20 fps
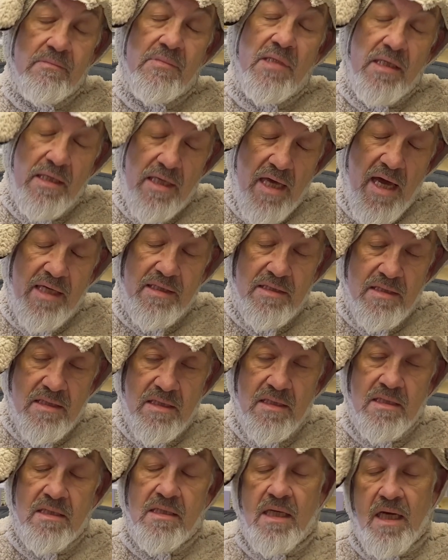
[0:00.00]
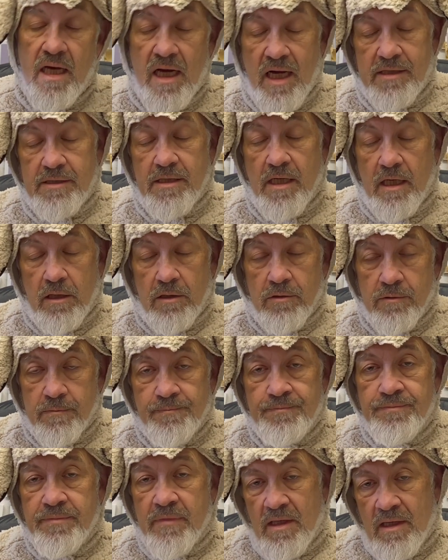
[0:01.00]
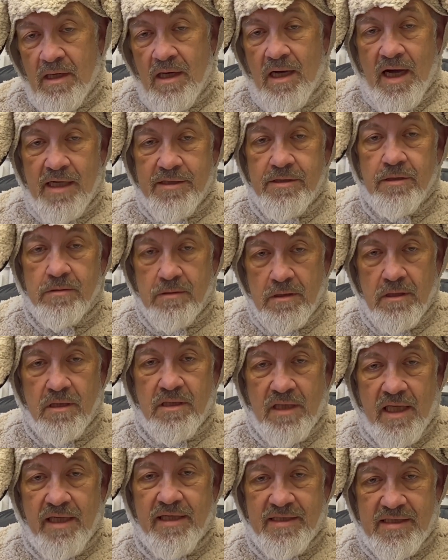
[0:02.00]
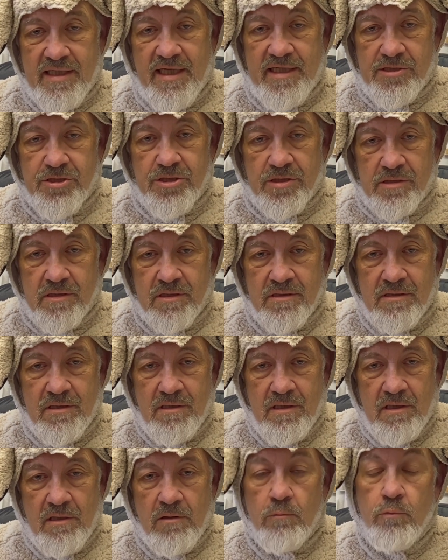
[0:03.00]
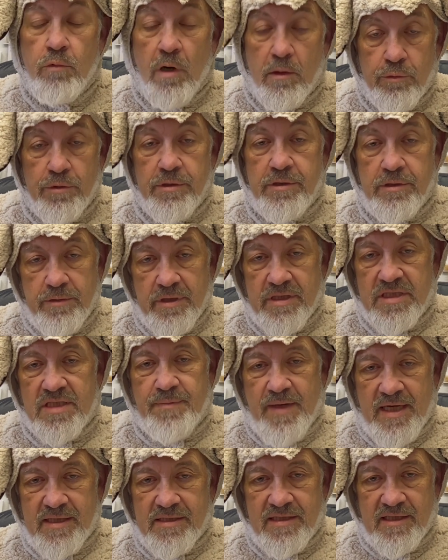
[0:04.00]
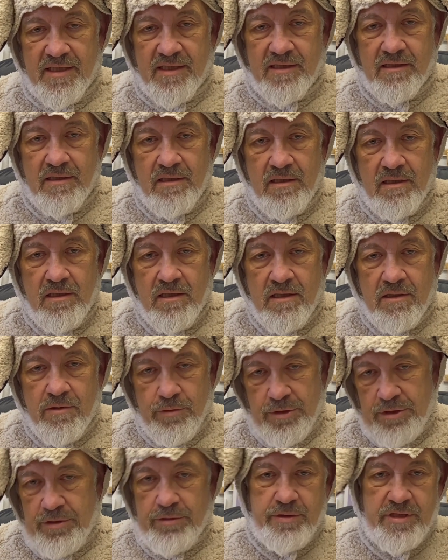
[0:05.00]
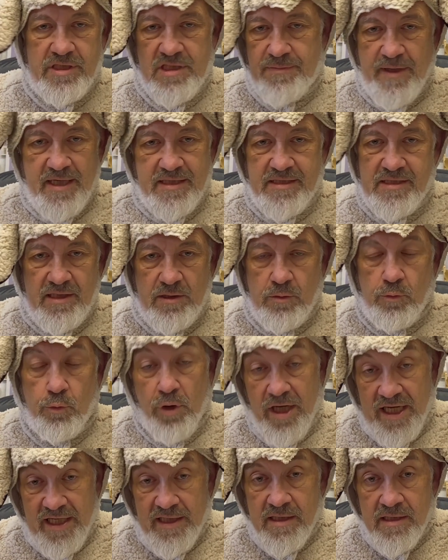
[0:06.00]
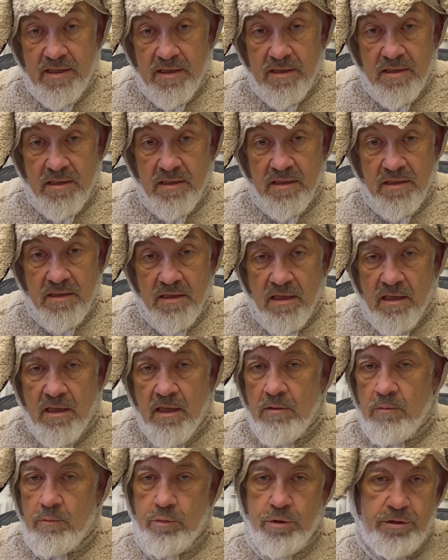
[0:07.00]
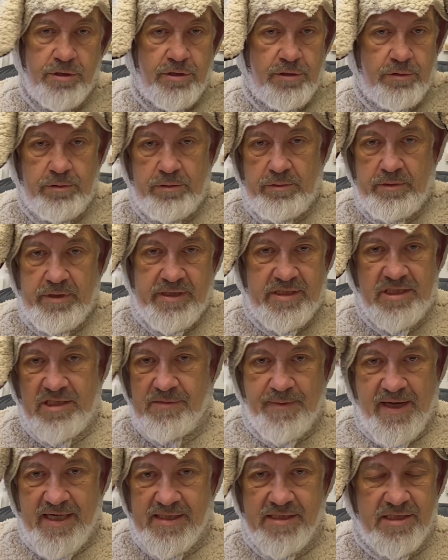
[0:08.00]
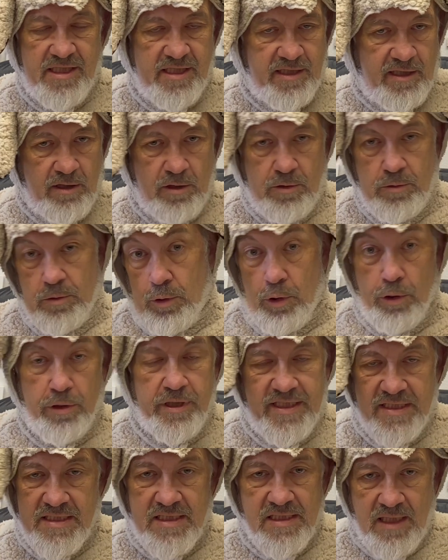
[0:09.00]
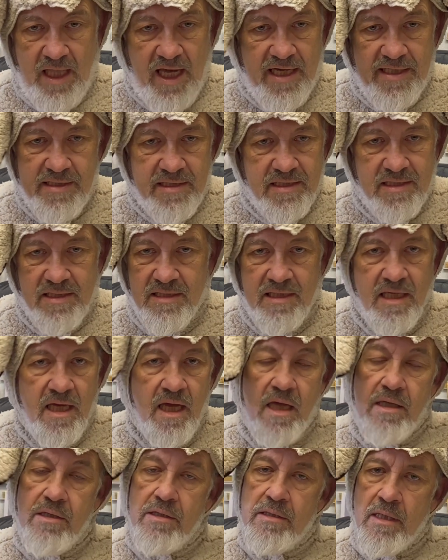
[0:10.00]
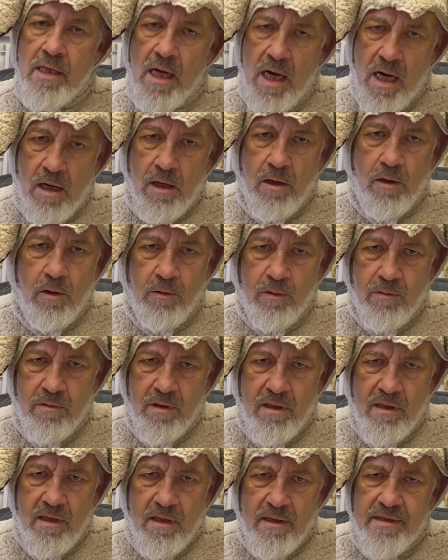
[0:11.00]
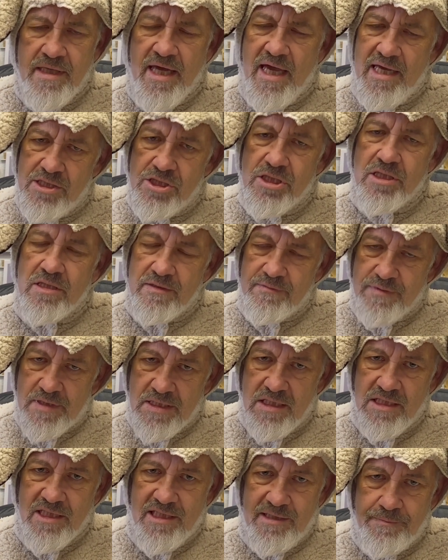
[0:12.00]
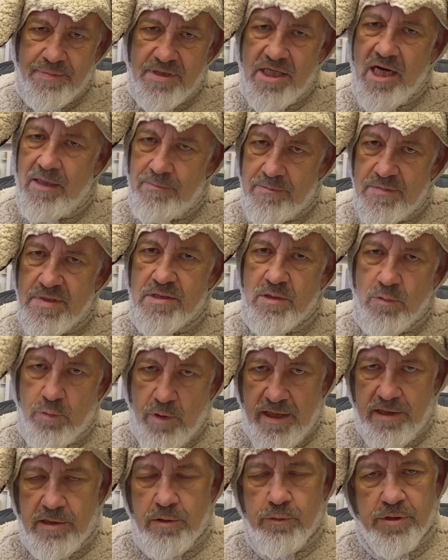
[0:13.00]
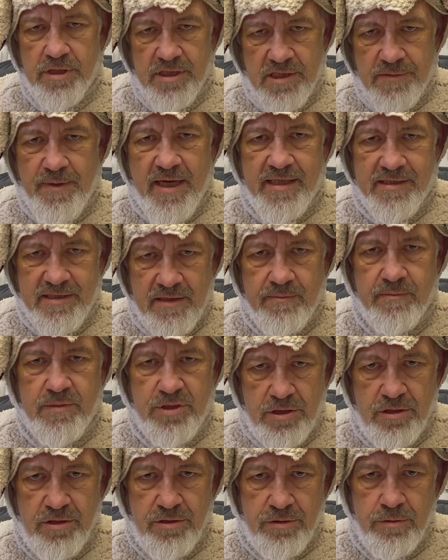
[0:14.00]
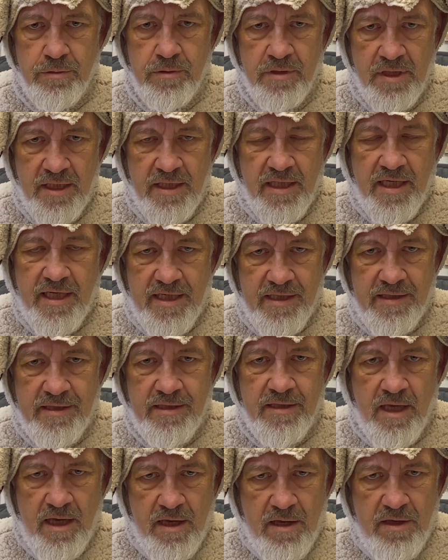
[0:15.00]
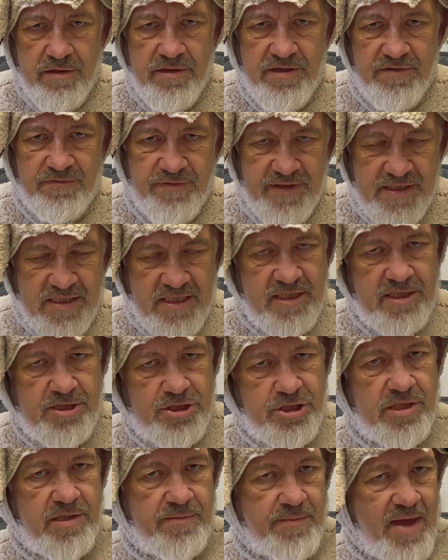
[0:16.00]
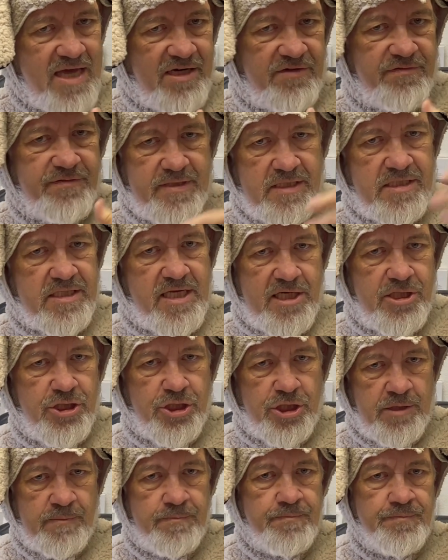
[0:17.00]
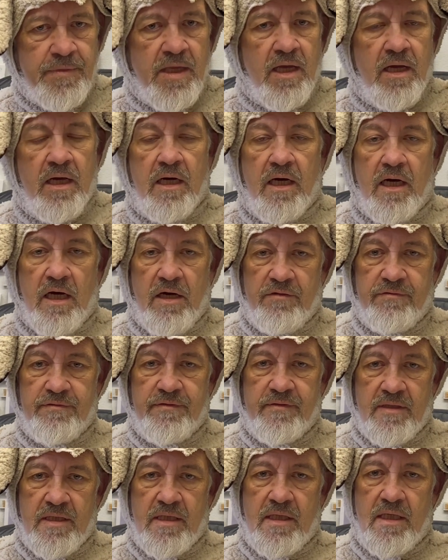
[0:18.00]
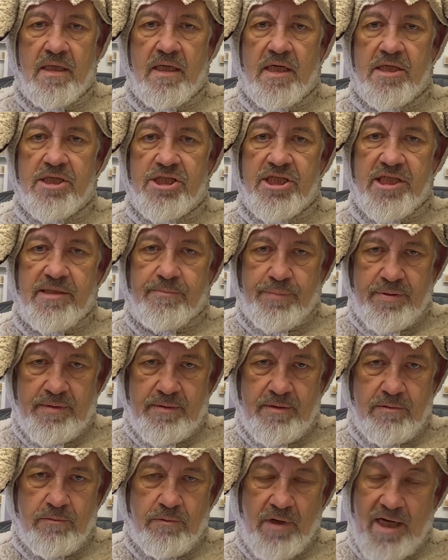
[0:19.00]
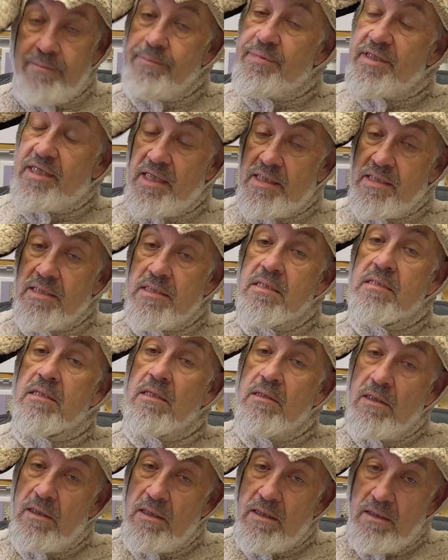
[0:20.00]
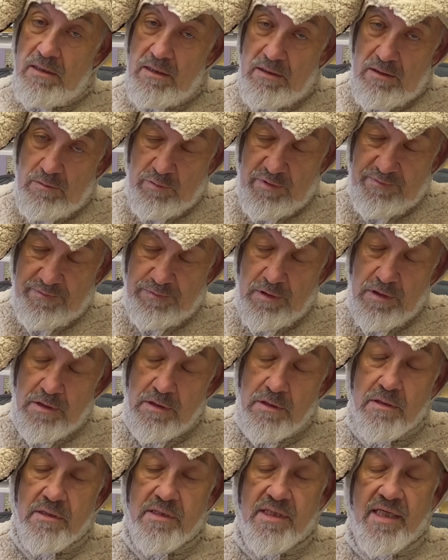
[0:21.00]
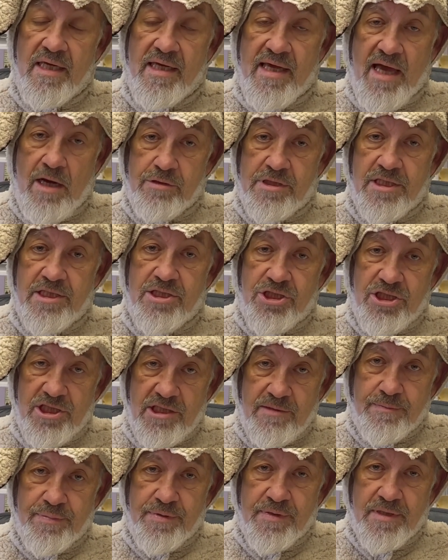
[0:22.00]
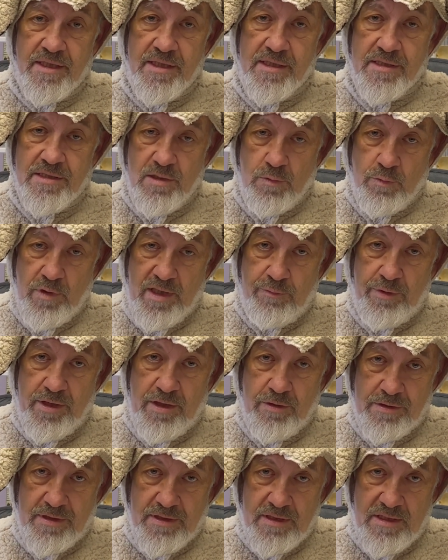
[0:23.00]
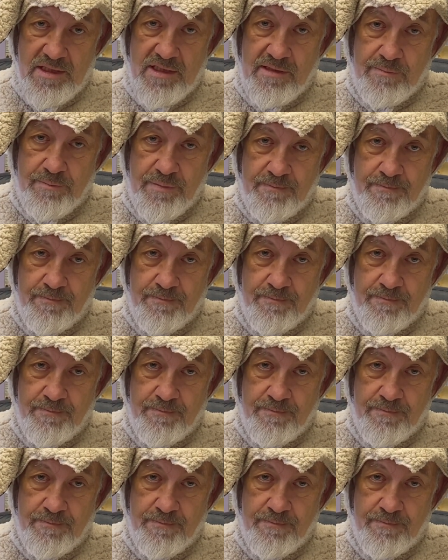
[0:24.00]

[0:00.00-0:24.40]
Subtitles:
Yes, I know. I don't look like an angel. What were you expecting? Were you expecting wings? Were you expecting glorious lights? No. The angel of sleep comes the way you would expect him to, in the visage, the manifestation of a sheep, right? Because we've learned counting sheep is the way we go to sleep.